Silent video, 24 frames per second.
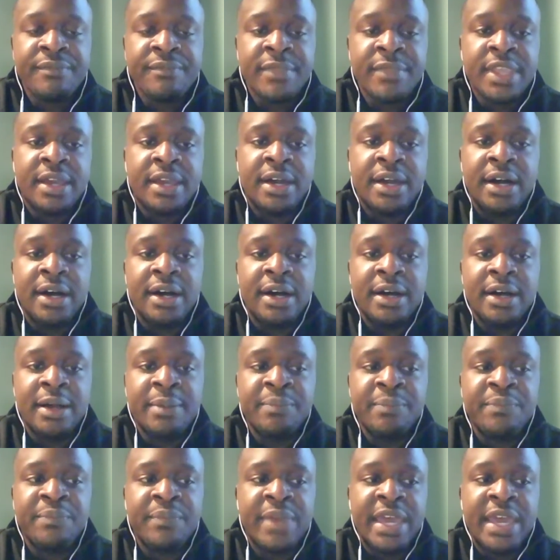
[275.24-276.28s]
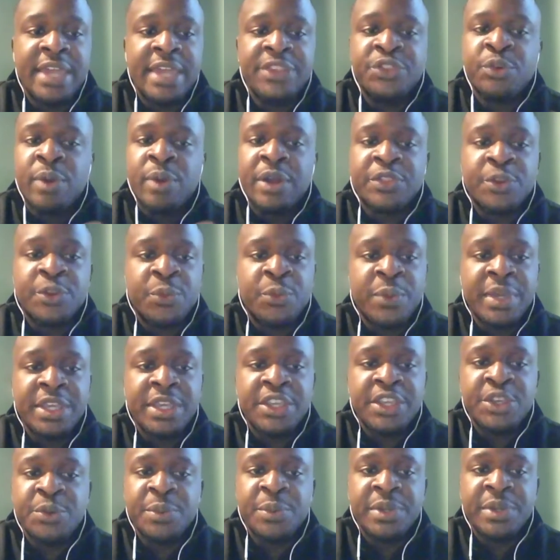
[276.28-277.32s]
And throughout the week
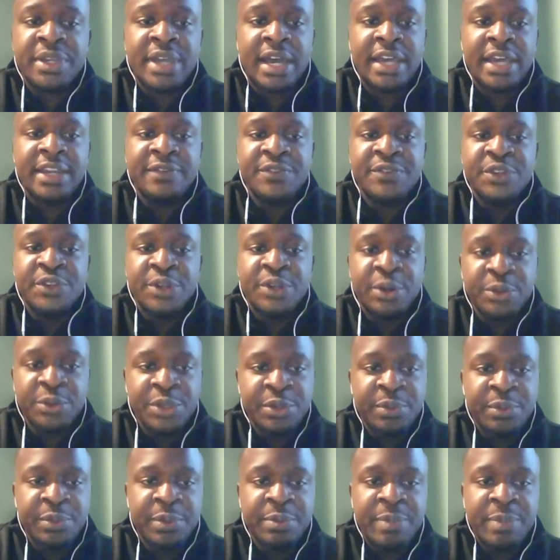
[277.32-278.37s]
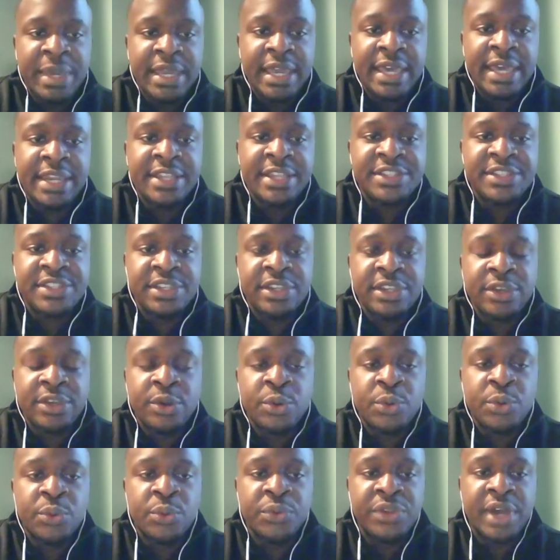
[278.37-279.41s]
you would kind of you would make edits in the
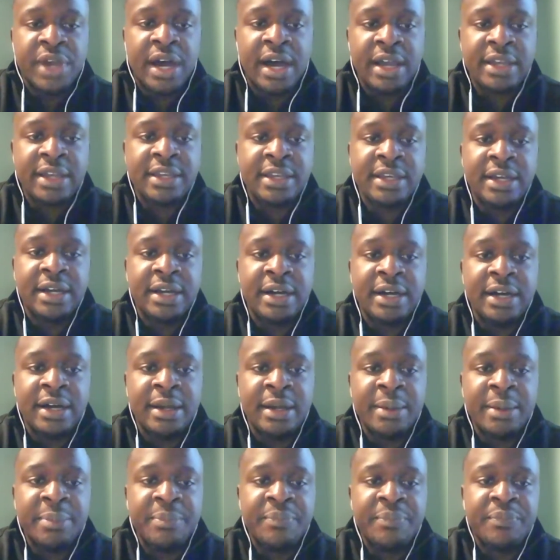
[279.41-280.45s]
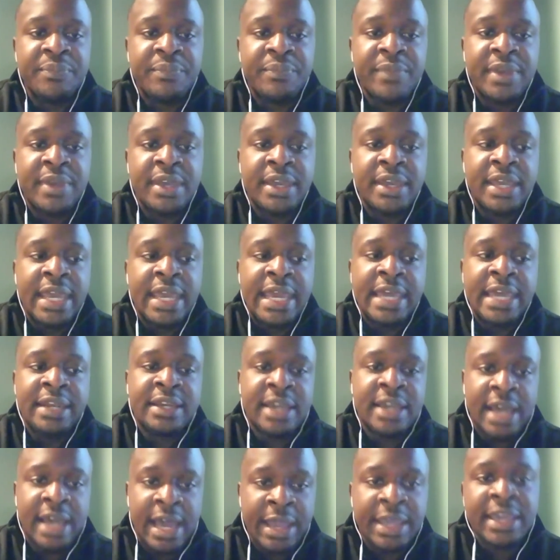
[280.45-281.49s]
Google Doc, and
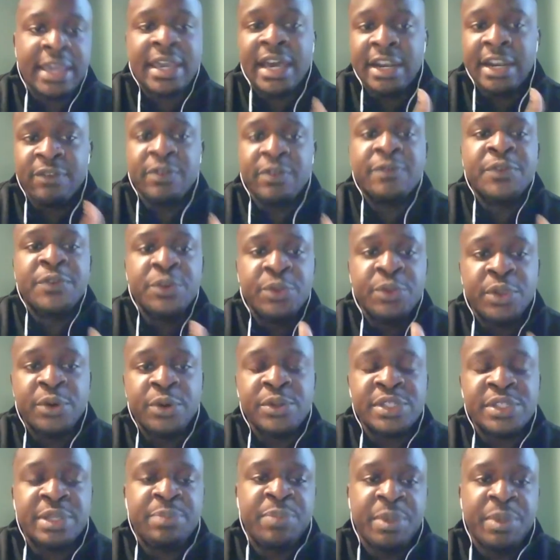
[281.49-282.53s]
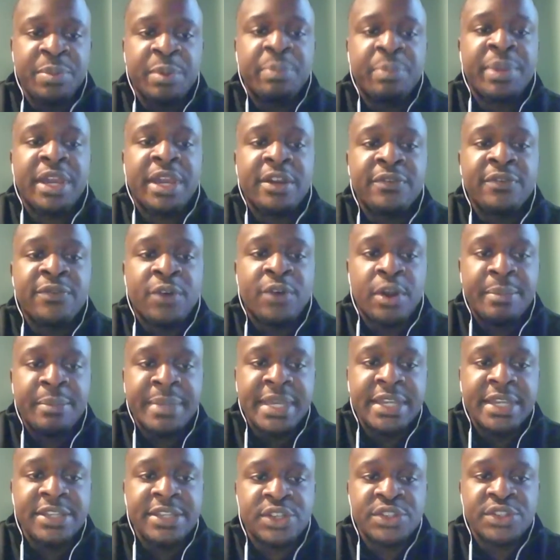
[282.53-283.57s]
I could kind of review those and be prepared for our
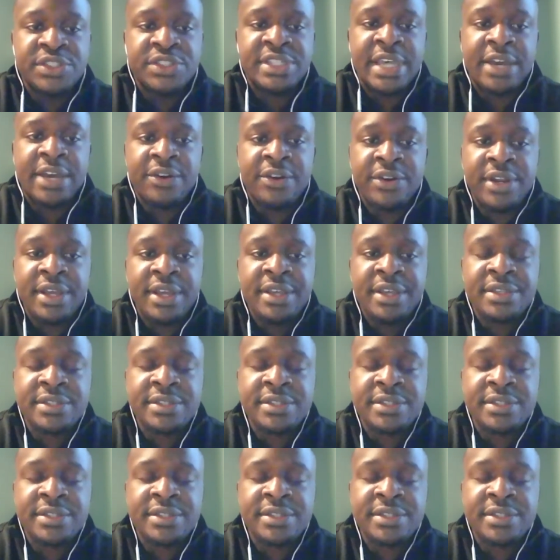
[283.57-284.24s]
meetings on Saturdays.